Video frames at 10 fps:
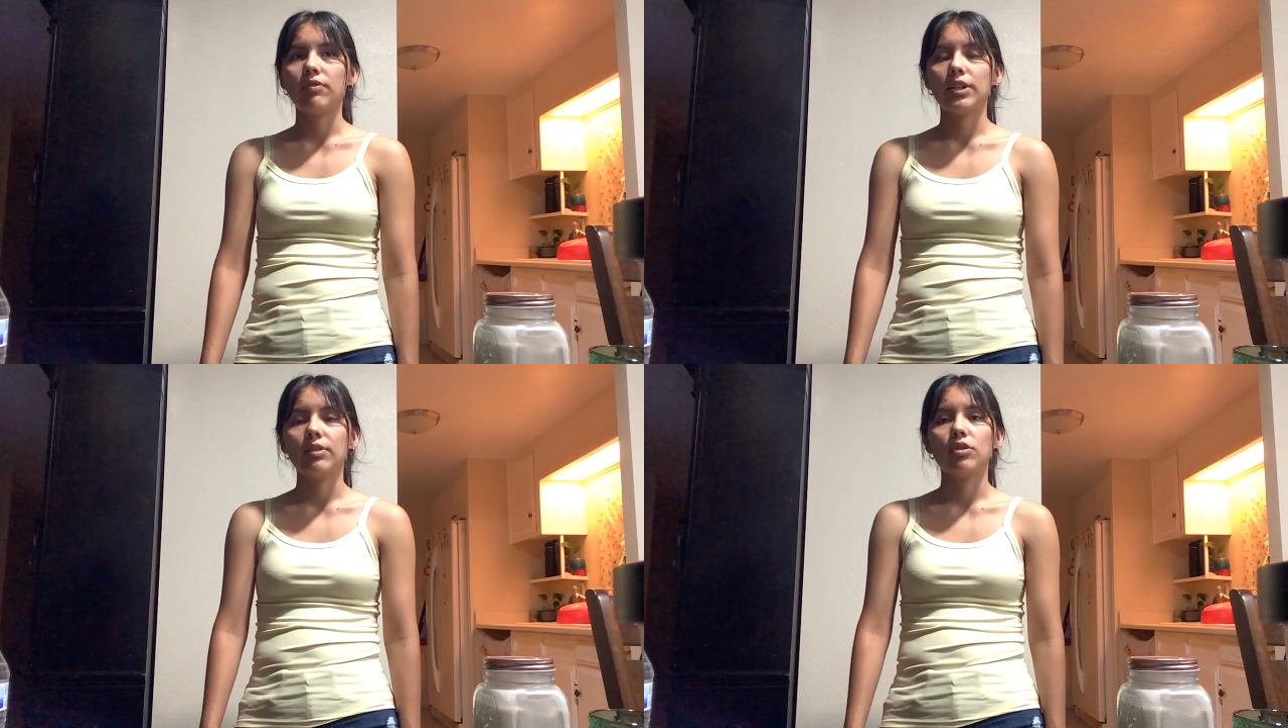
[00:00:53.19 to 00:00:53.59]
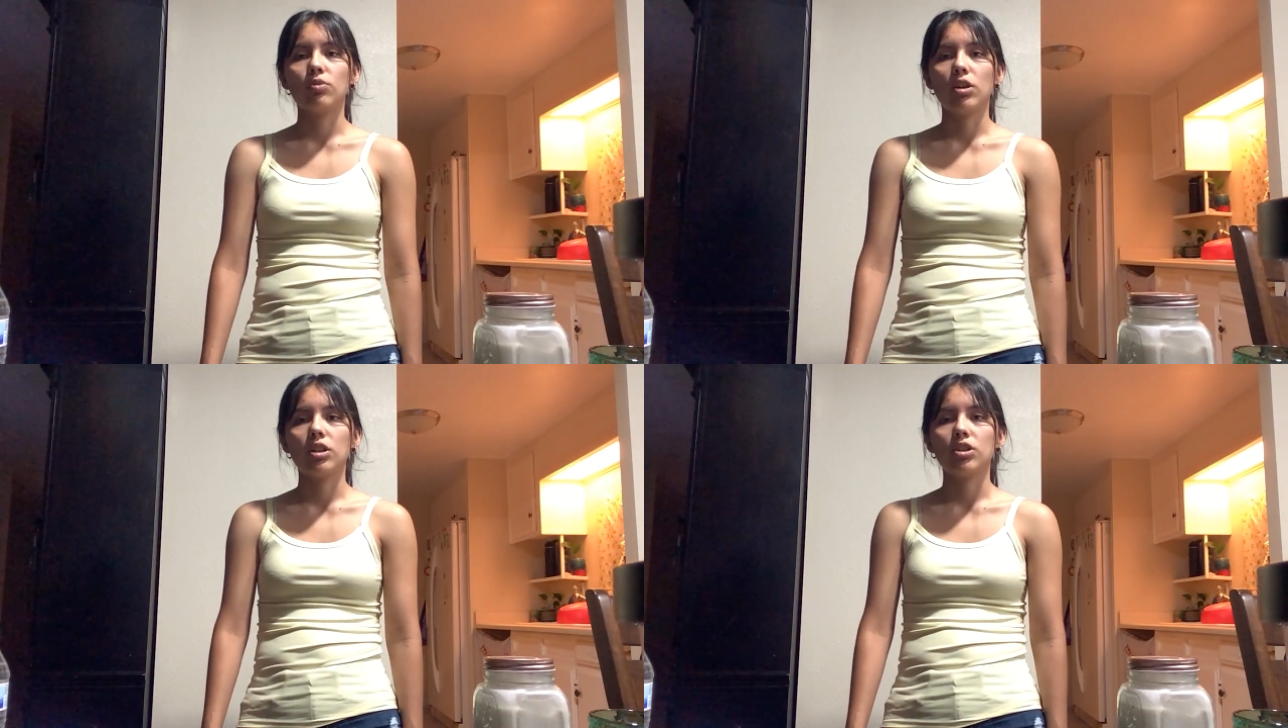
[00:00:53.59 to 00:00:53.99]
flavored
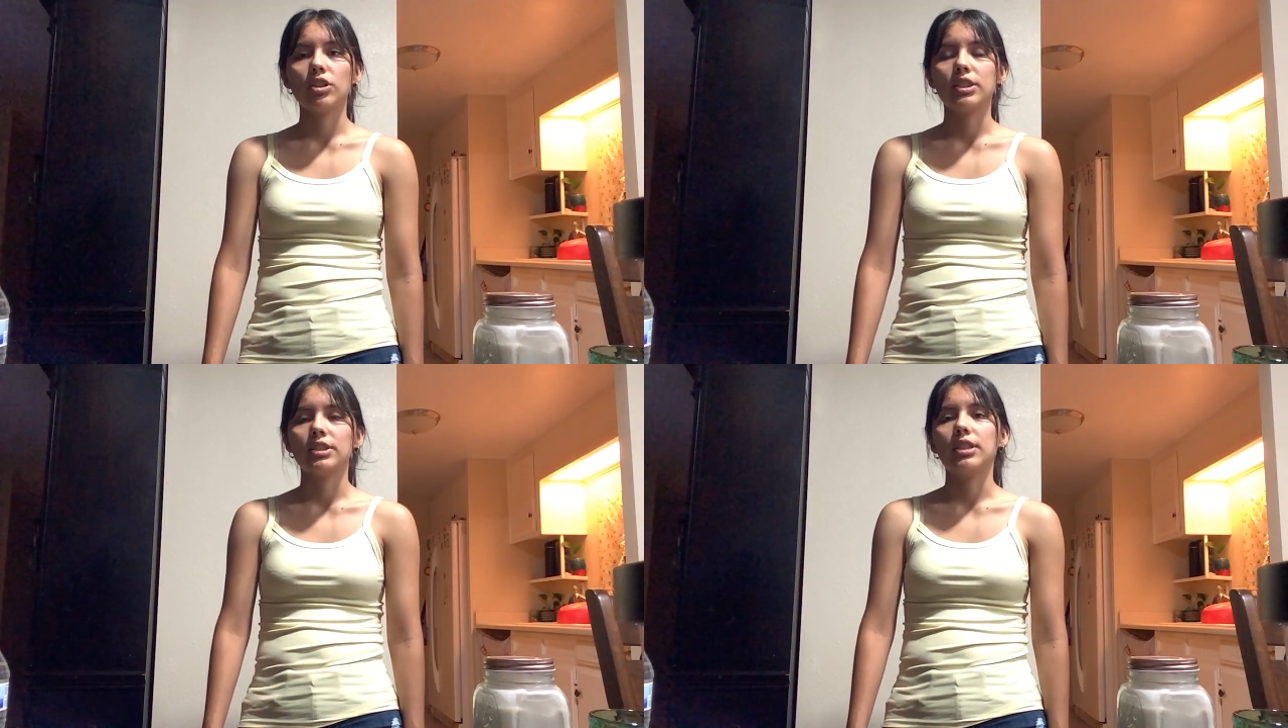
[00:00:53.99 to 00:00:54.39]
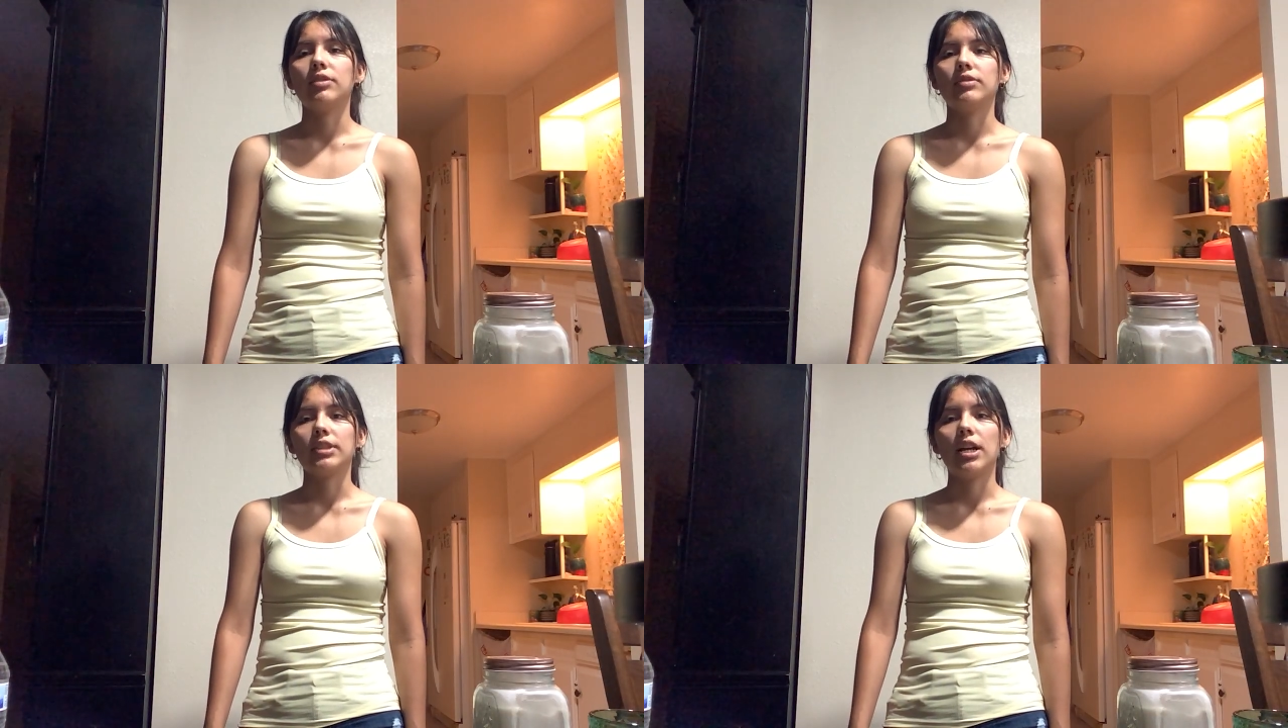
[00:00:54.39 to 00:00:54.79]
water instead
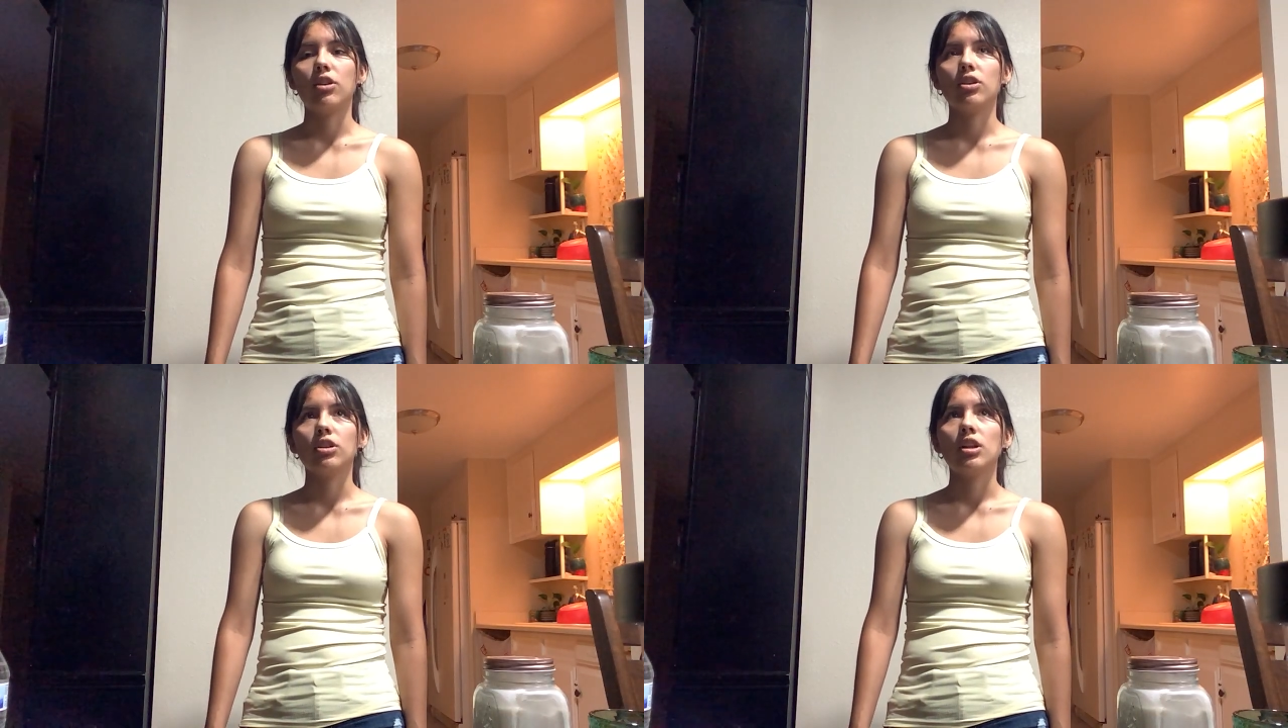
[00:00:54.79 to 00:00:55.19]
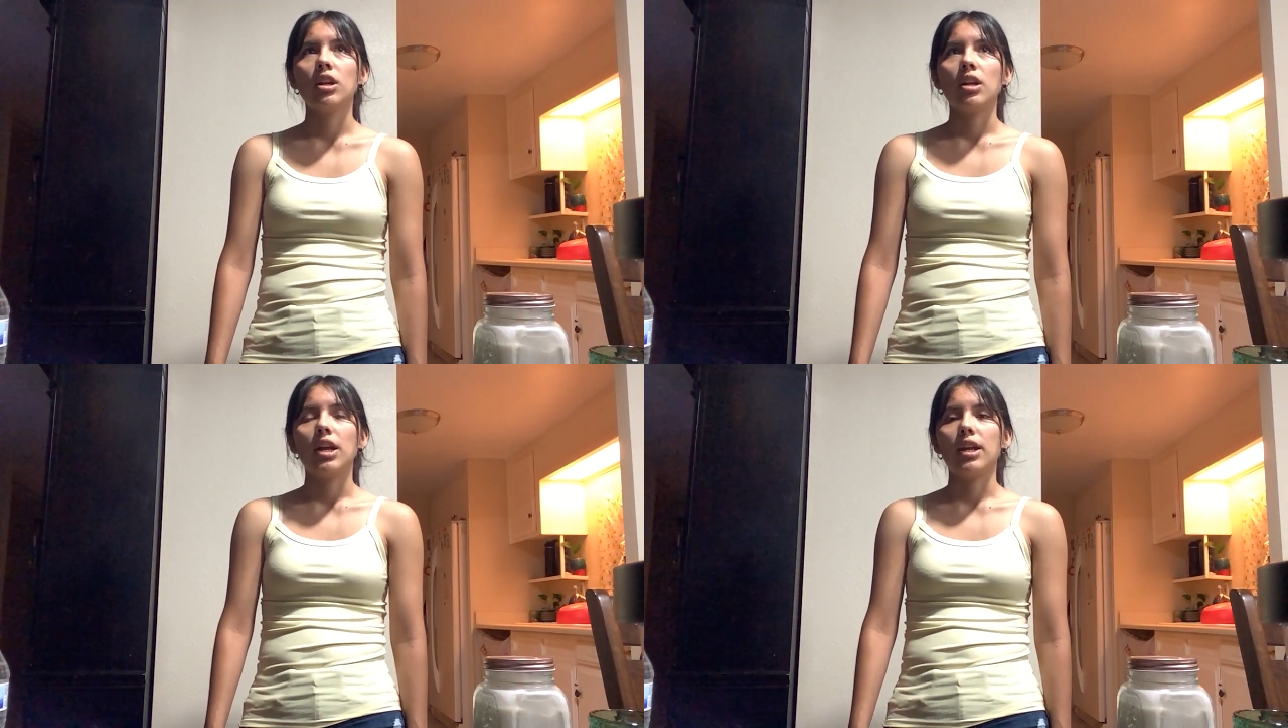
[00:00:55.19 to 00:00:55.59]
of sour
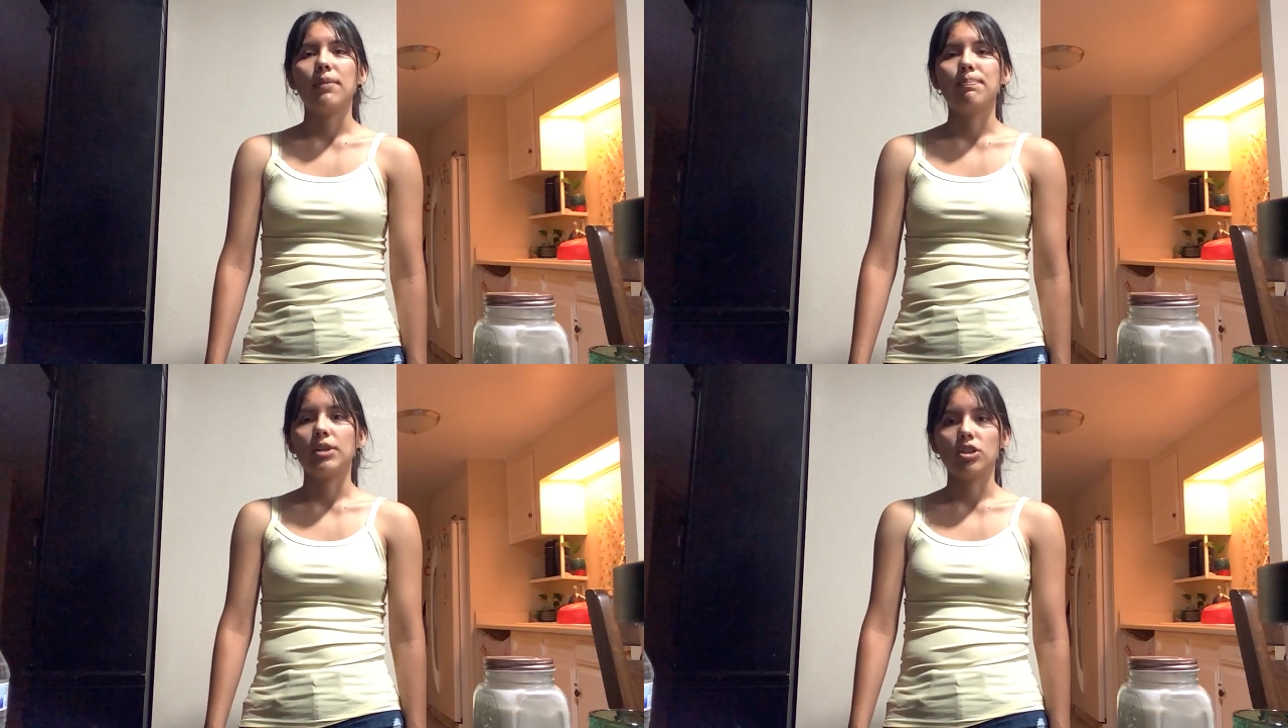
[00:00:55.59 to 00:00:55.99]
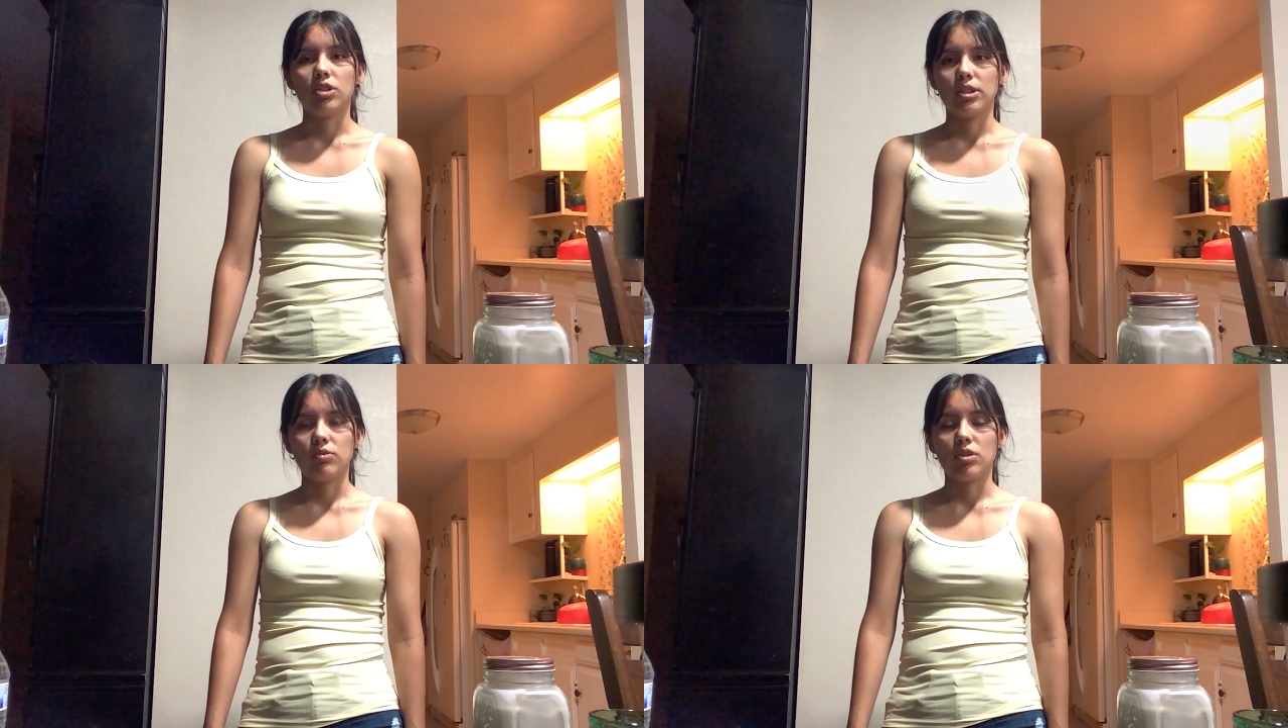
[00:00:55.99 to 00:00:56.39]
and
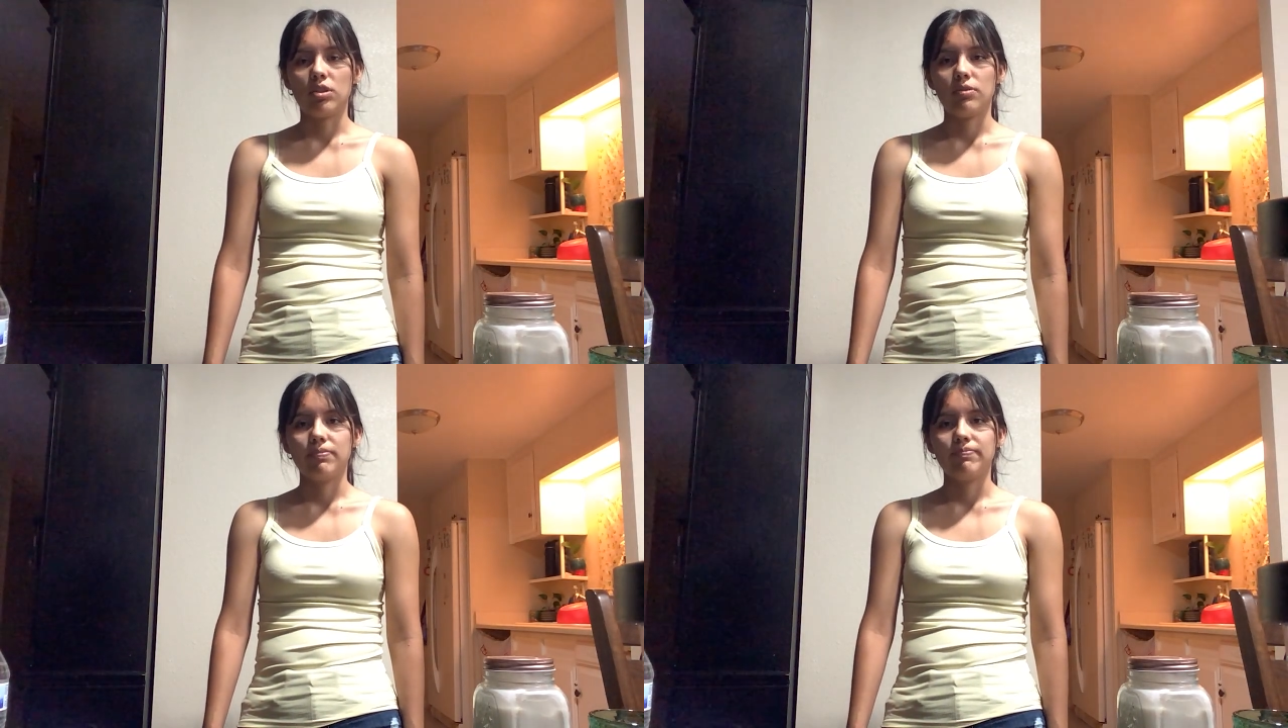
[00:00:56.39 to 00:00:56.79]
bitterness water.